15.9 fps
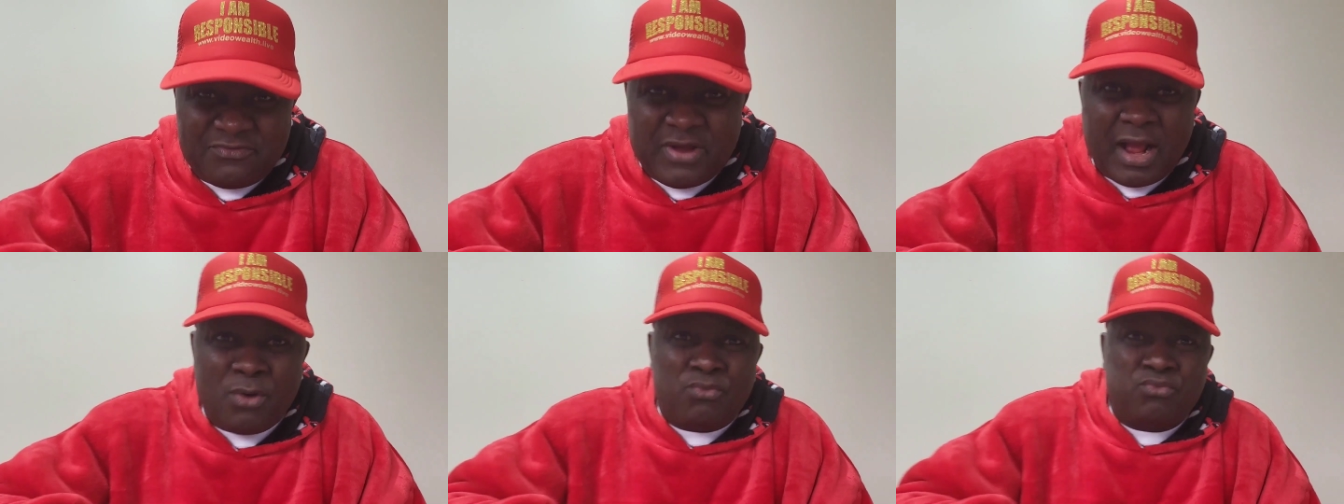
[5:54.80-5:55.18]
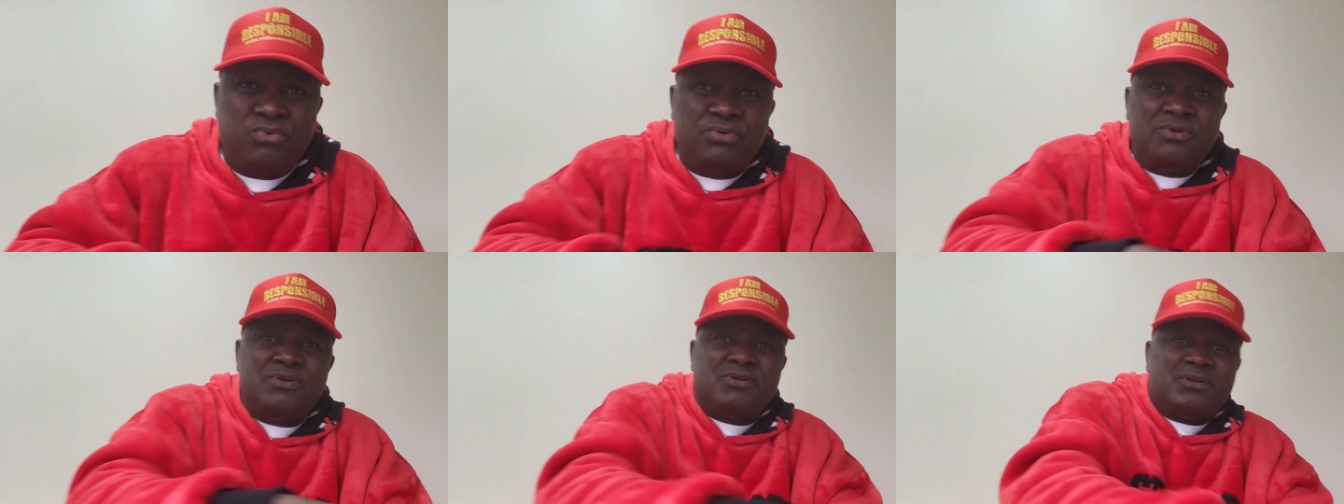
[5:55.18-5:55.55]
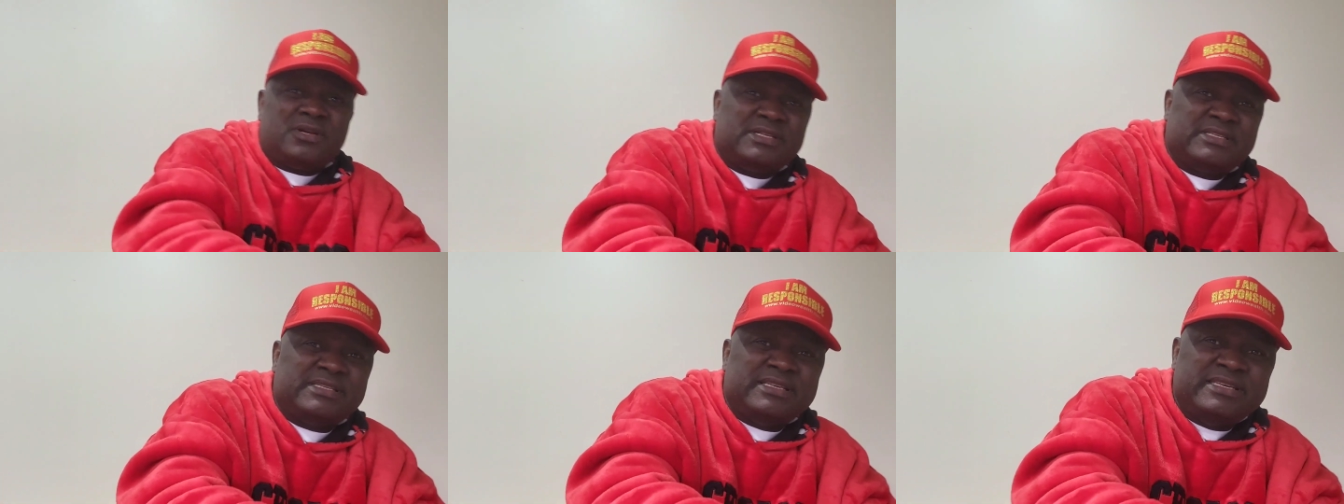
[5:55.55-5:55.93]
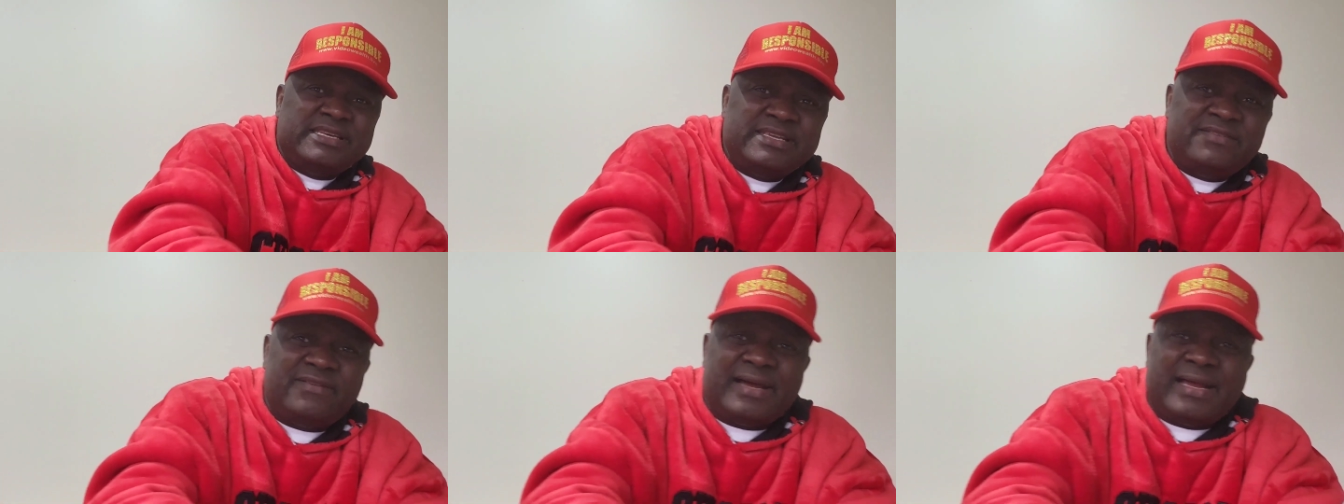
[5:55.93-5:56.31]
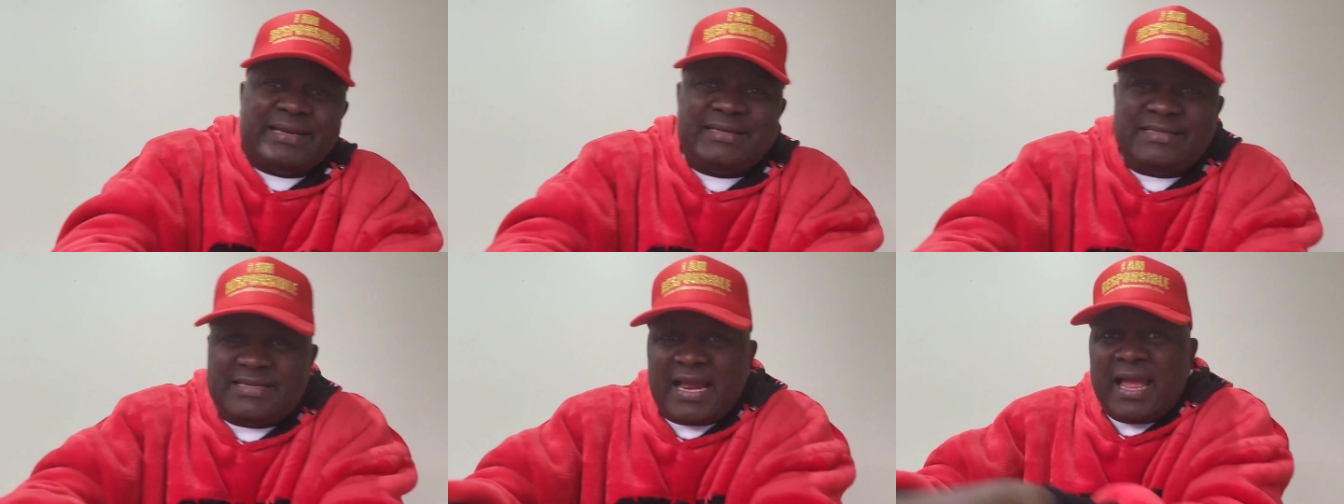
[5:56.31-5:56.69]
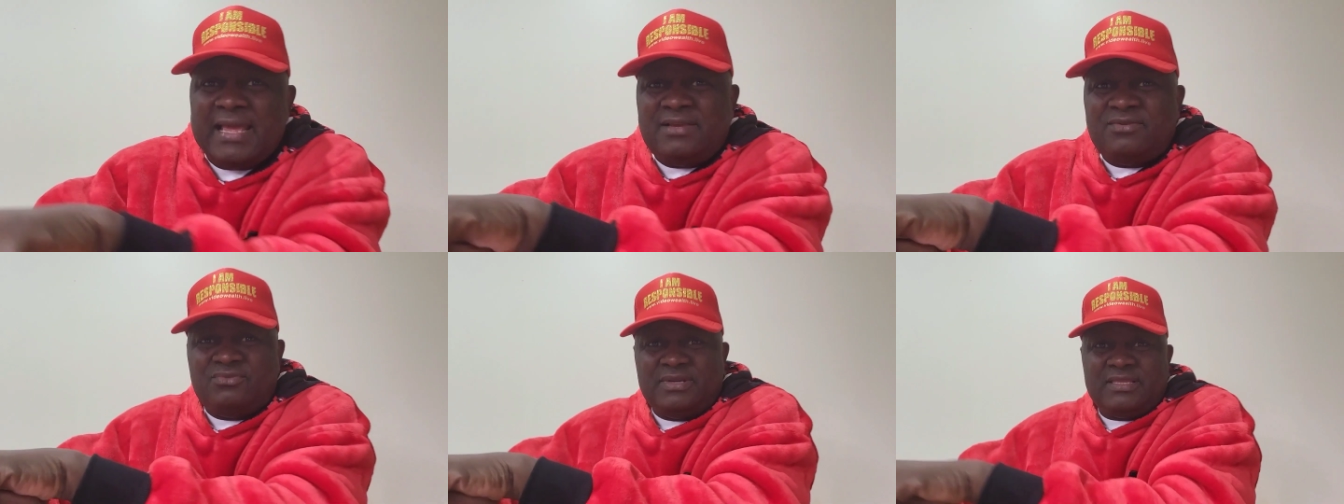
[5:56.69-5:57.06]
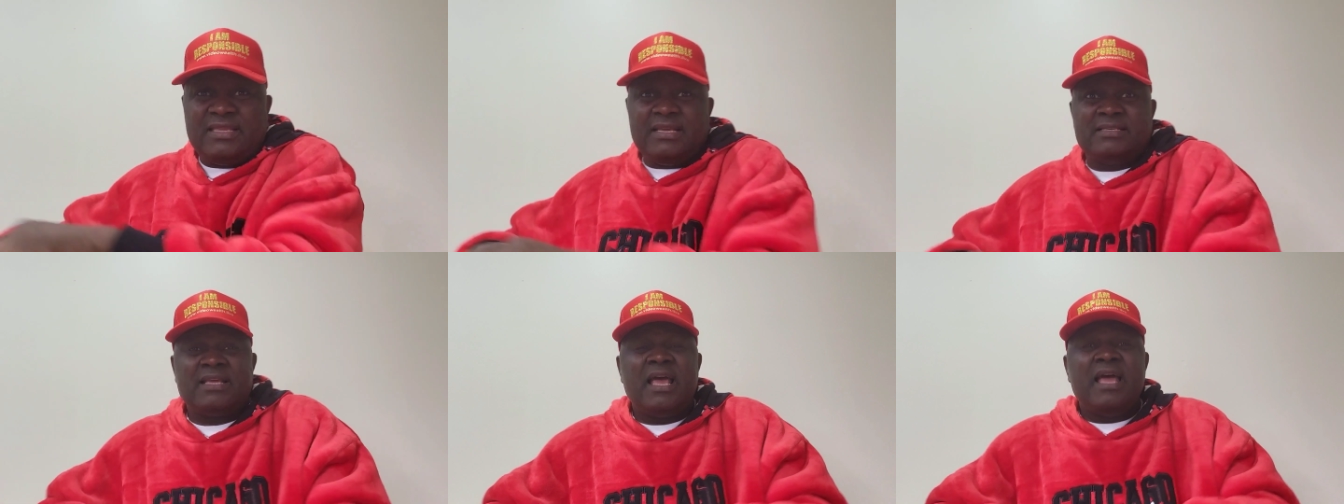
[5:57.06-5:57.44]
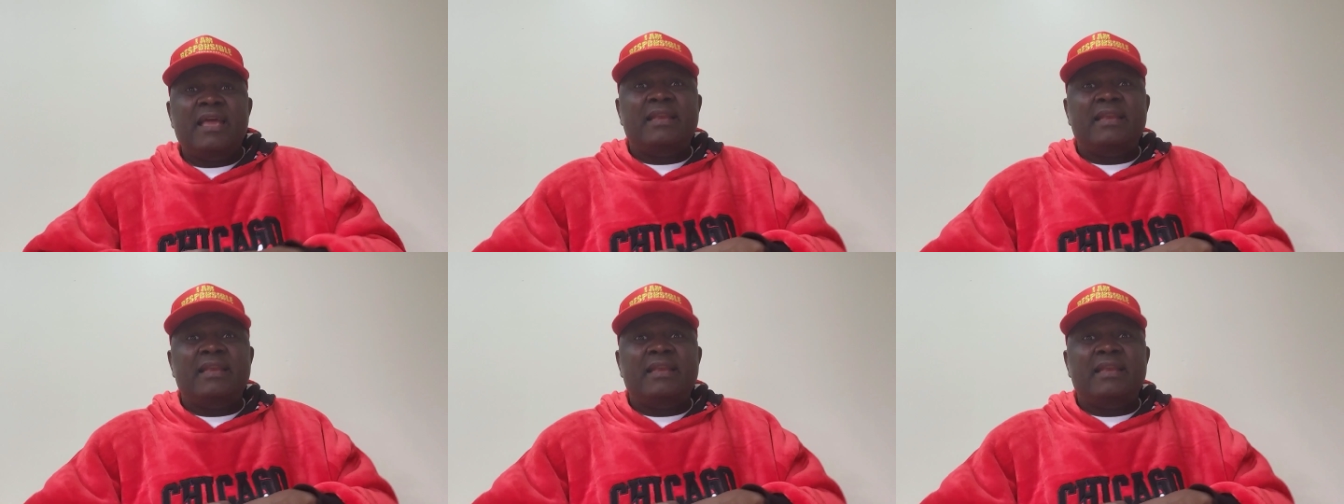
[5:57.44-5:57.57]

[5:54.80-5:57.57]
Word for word: I will not live and die with this.